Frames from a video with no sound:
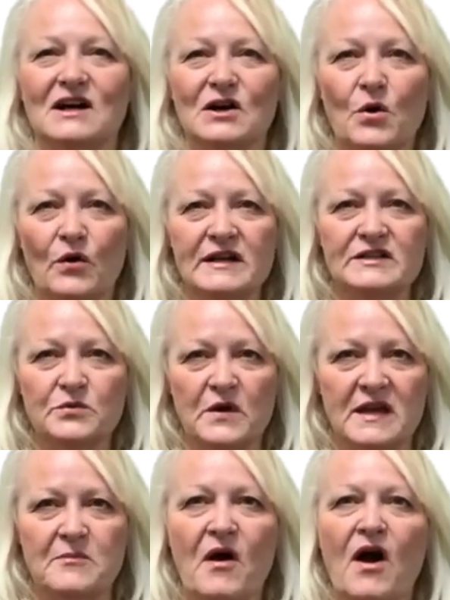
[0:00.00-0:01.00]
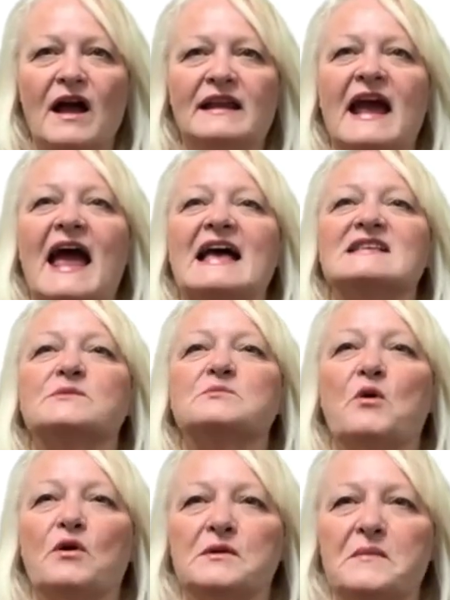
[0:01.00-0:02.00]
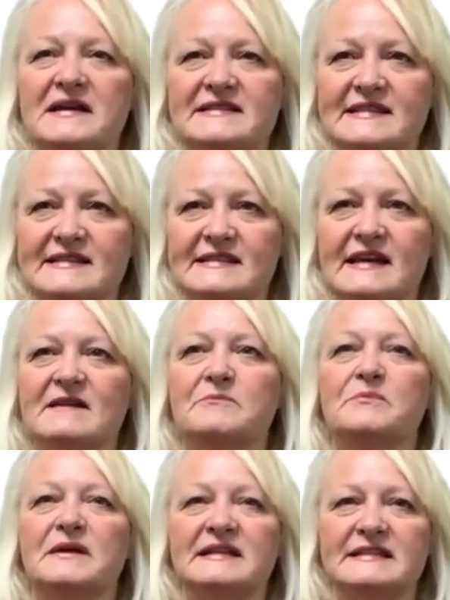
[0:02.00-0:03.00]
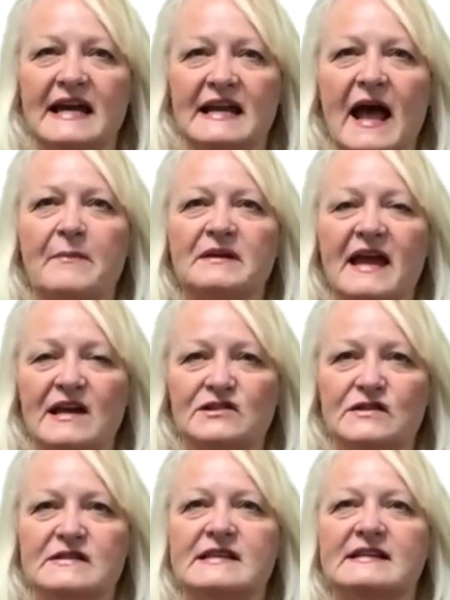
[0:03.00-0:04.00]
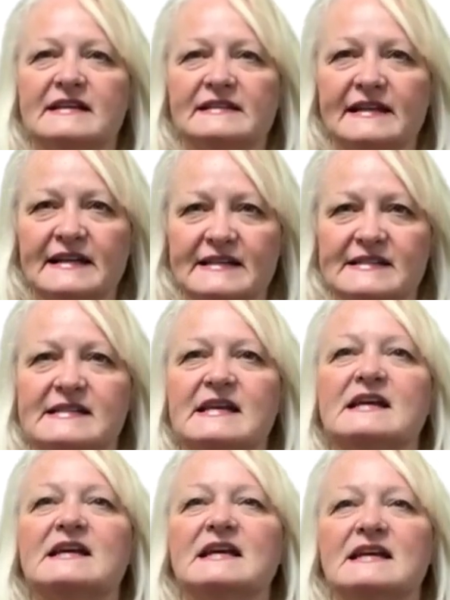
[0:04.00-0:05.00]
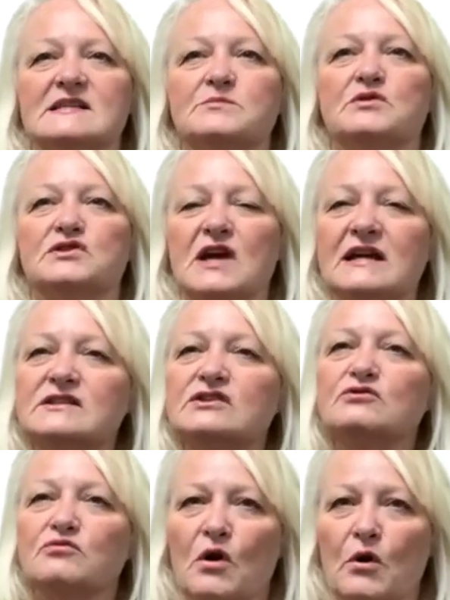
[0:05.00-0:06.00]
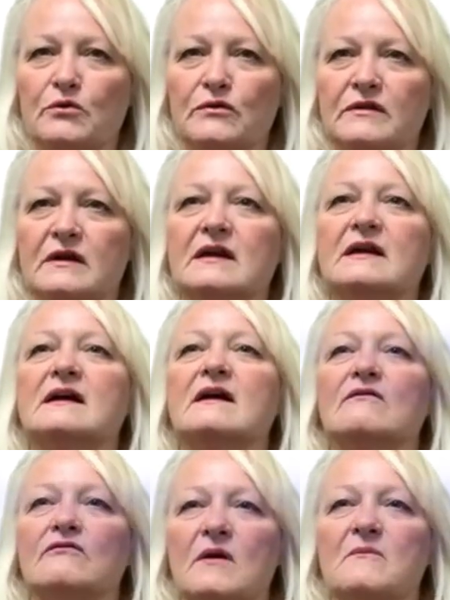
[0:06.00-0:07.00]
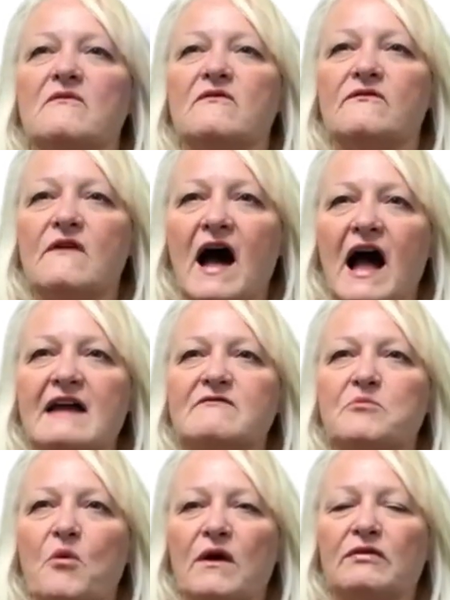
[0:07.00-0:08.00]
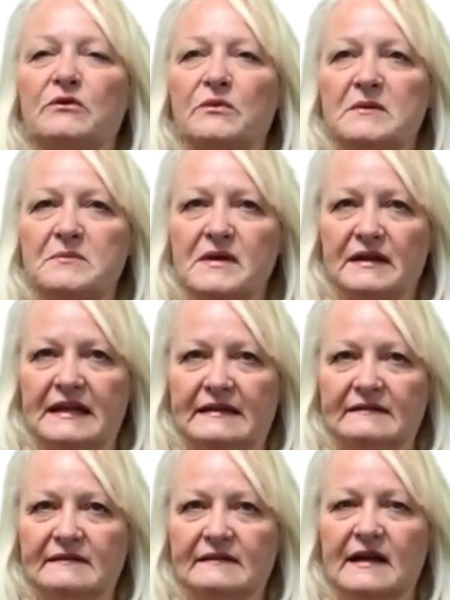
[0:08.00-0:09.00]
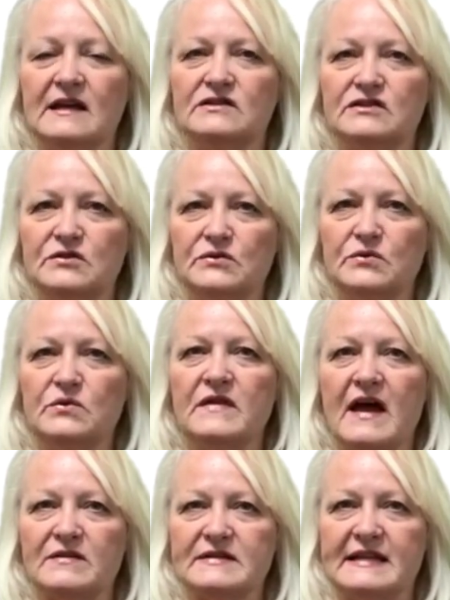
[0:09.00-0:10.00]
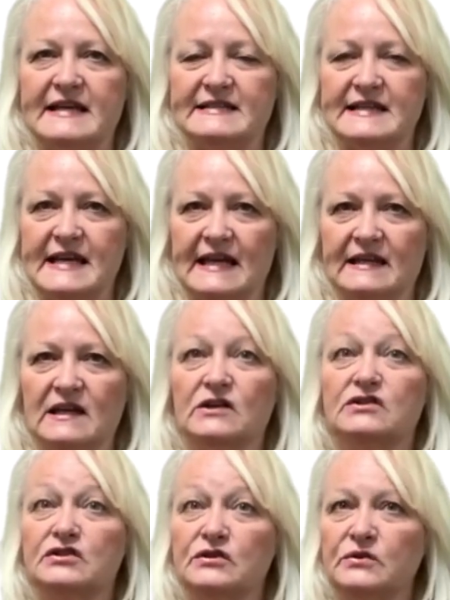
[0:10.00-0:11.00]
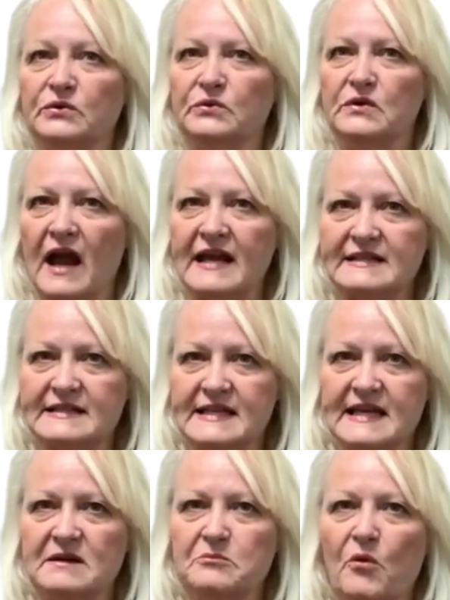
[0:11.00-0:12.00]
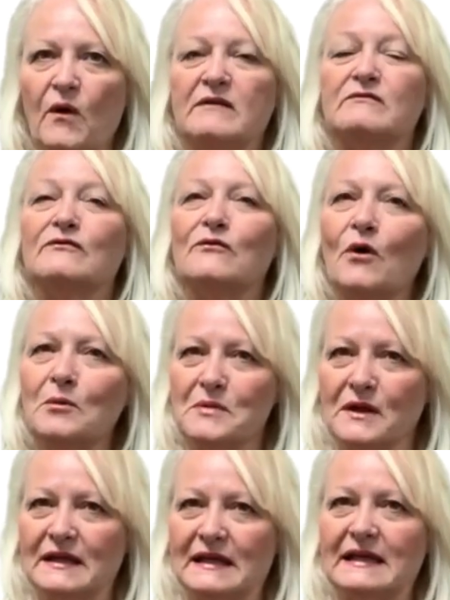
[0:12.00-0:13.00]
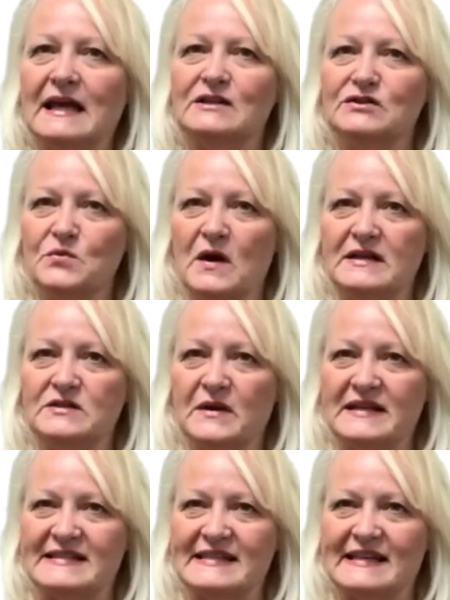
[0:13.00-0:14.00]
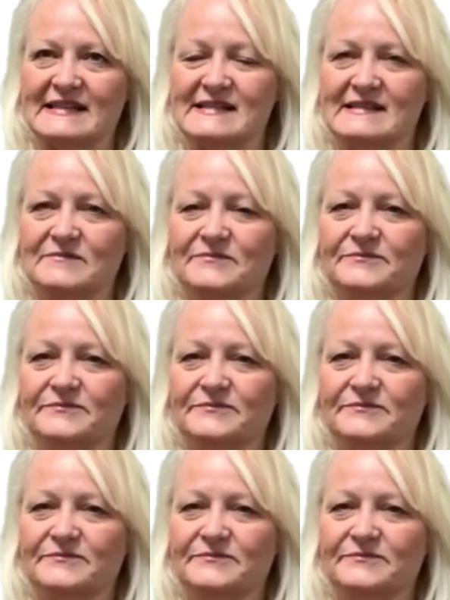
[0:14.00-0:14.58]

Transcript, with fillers: According to Wikibon, as reported by Sista, big data applications and analytics is projected growth from 5.3 billion in 2018 to 19.4 billion in 2026,